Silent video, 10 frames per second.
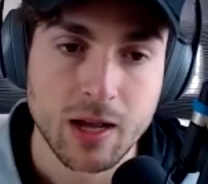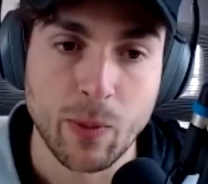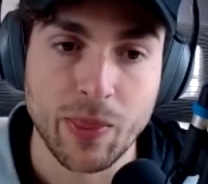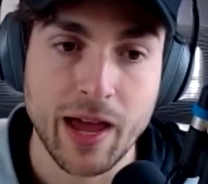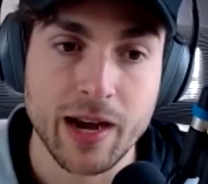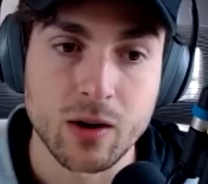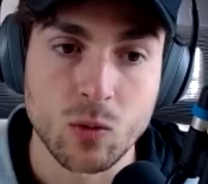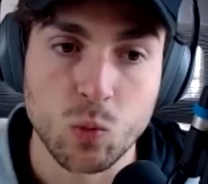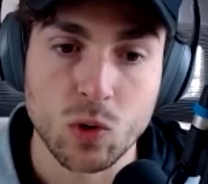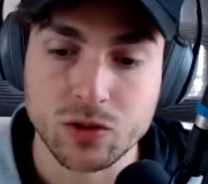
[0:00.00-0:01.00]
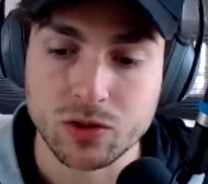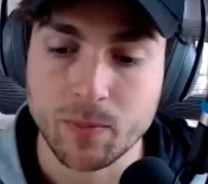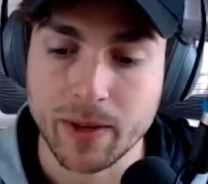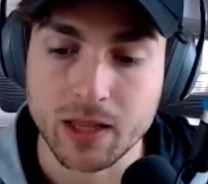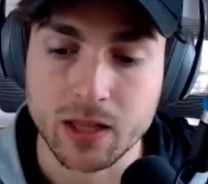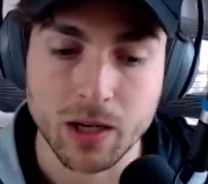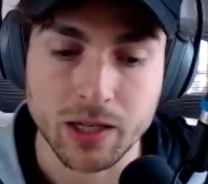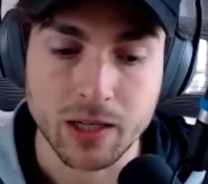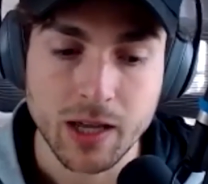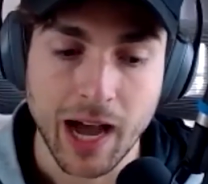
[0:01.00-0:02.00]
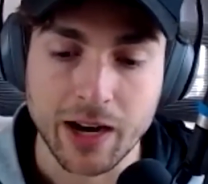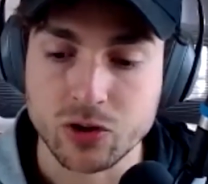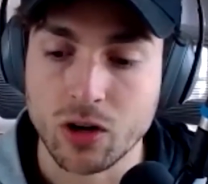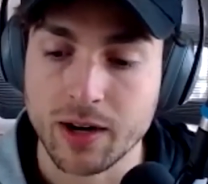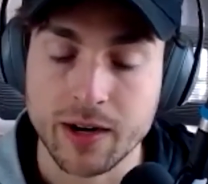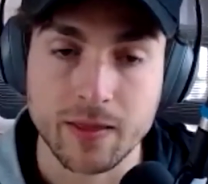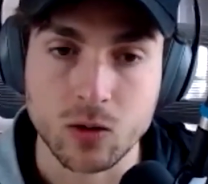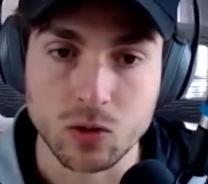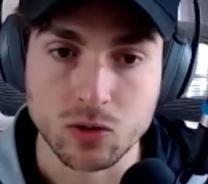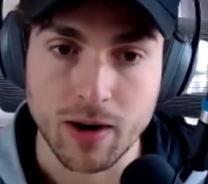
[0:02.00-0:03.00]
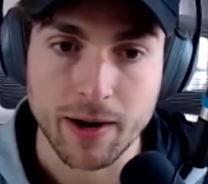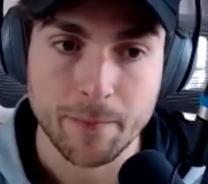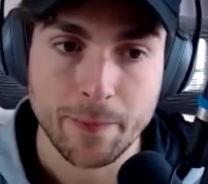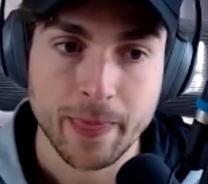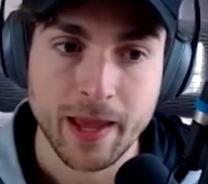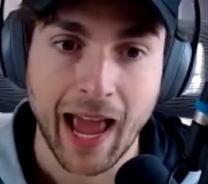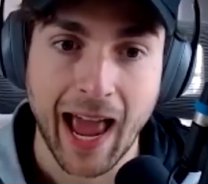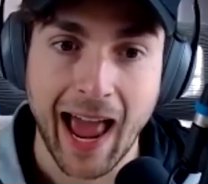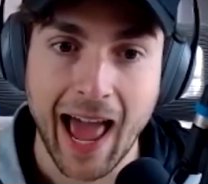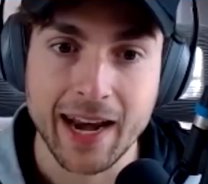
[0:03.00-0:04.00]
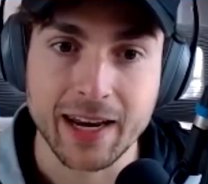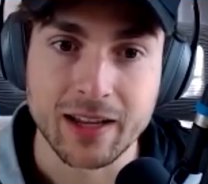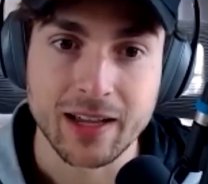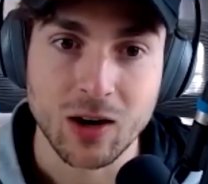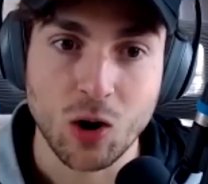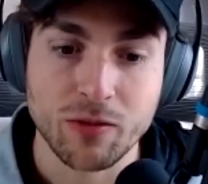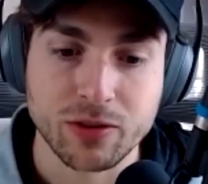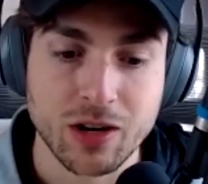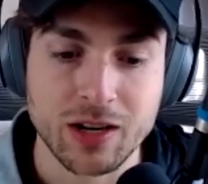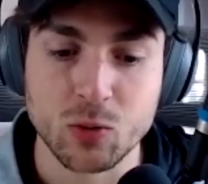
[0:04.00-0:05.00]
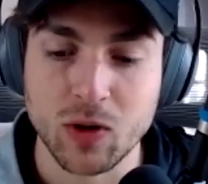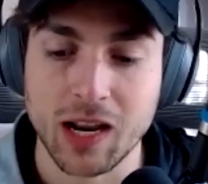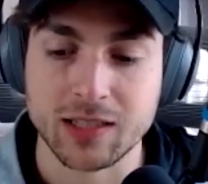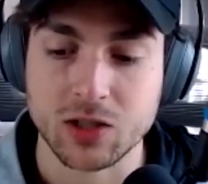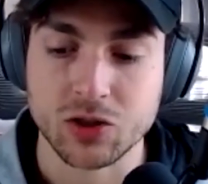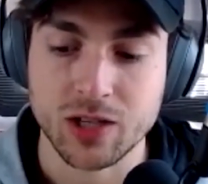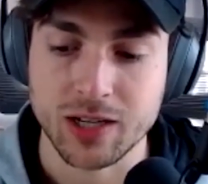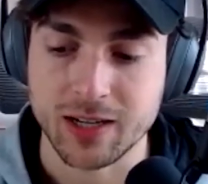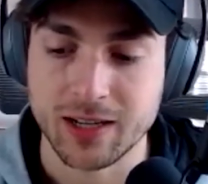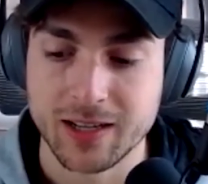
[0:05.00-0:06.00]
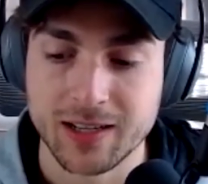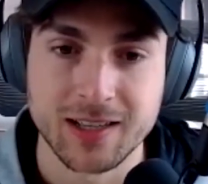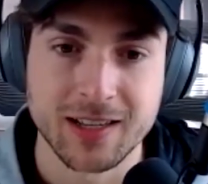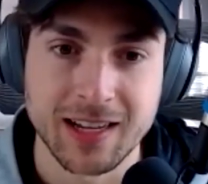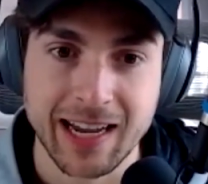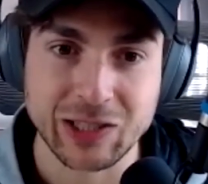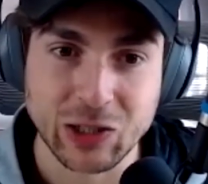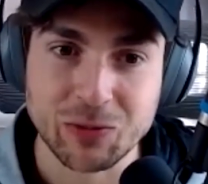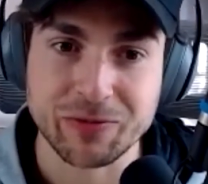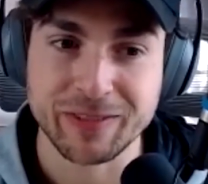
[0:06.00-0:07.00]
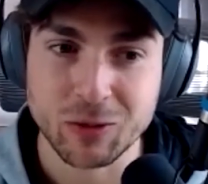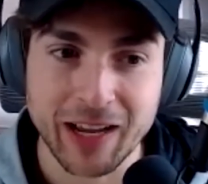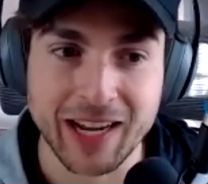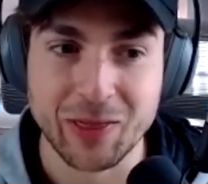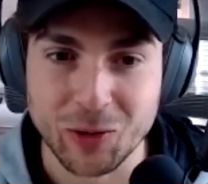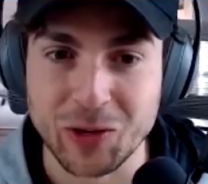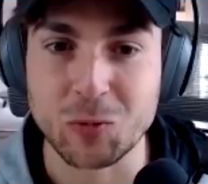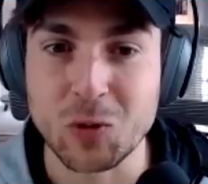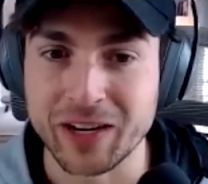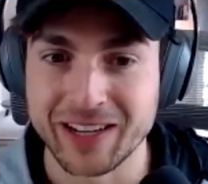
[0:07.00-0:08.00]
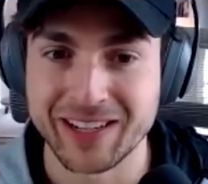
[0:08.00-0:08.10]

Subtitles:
But then when you start making the money and you start hitting the goals, right? And all of a sudden you realize, like, shit, it doesn't feel like I thought it would.